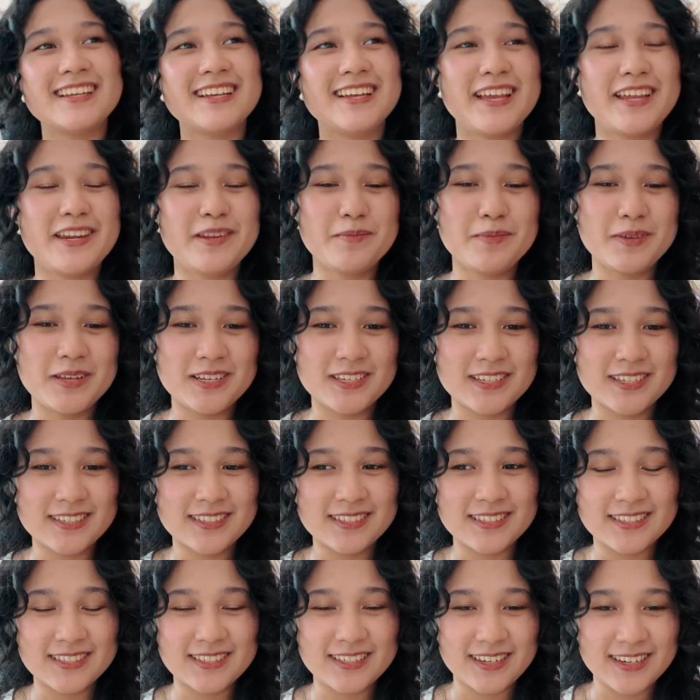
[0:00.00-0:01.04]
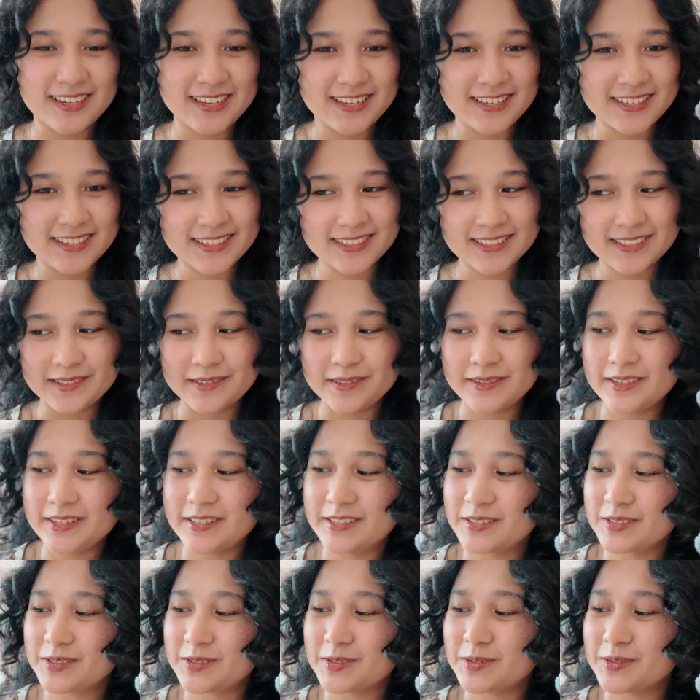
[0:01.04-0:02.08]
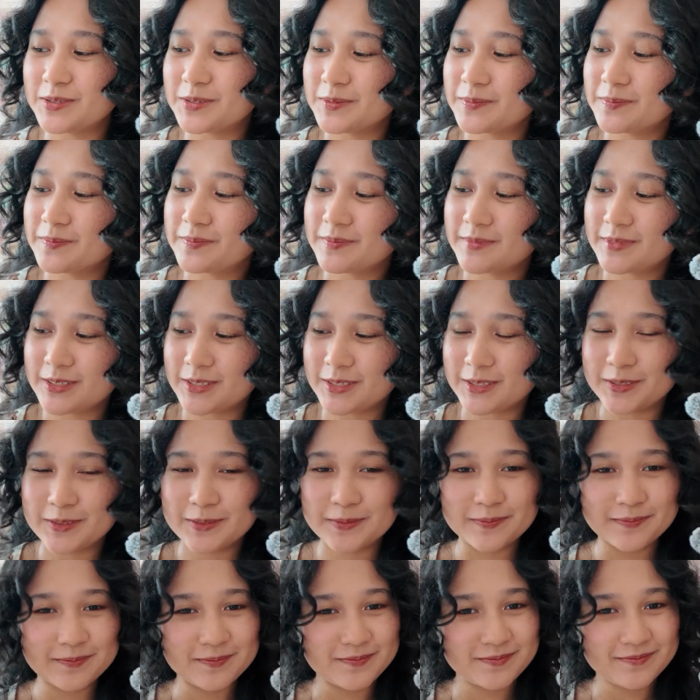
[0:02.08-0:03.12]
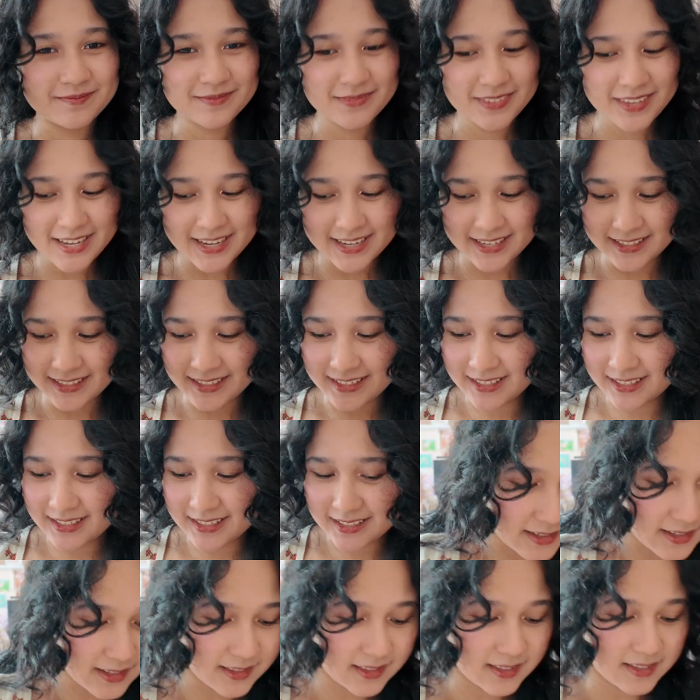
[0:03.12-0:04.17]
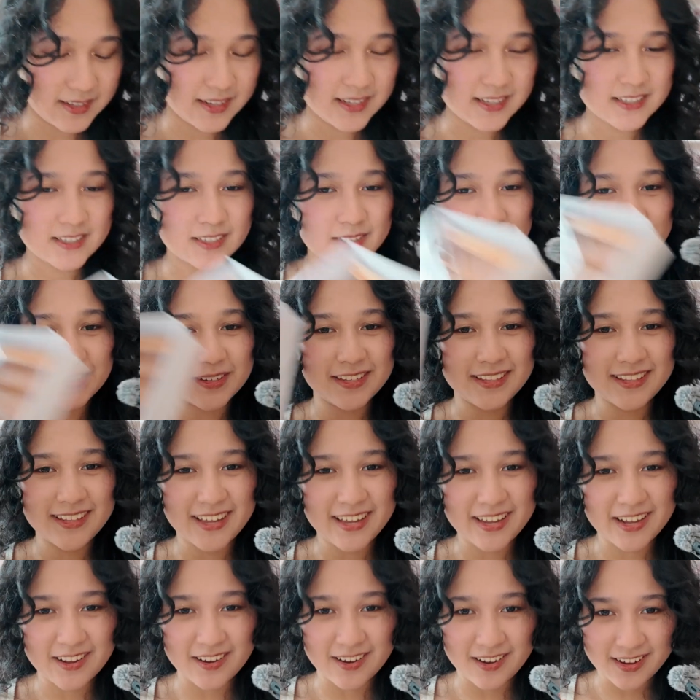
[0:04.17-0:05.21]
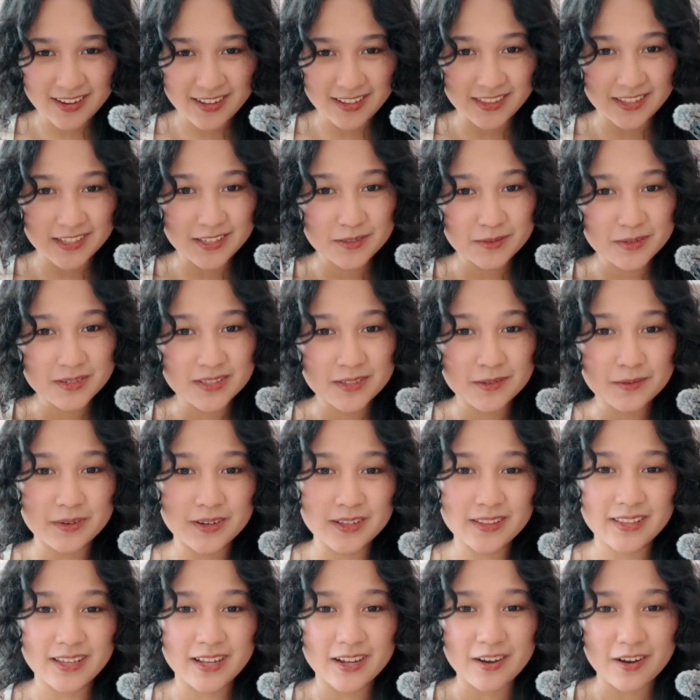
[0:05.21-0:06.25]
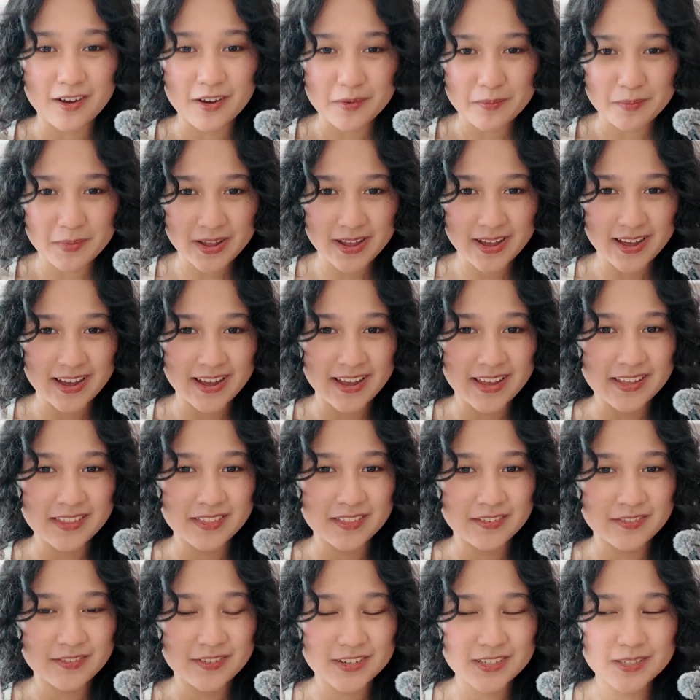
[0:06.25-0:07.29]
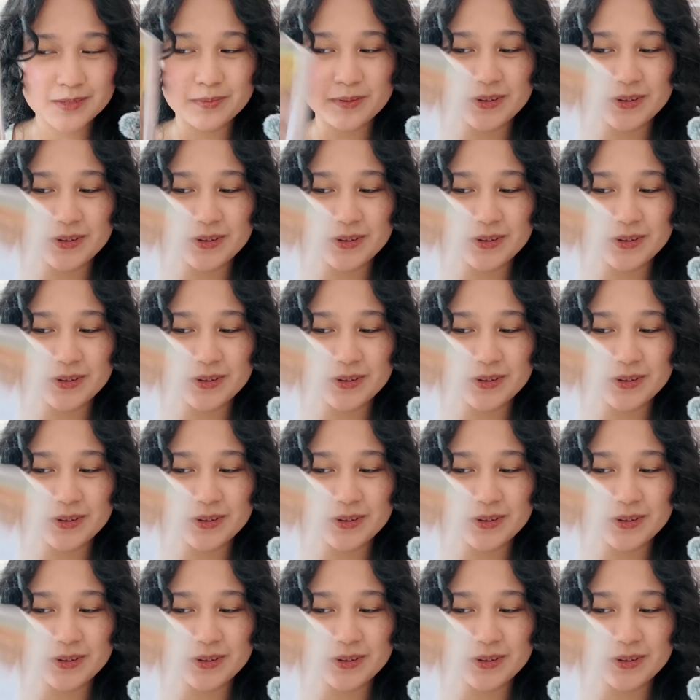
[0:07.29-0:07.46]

animation studies in school. So yeah. The next one I got, this was the one that caught my eye in the first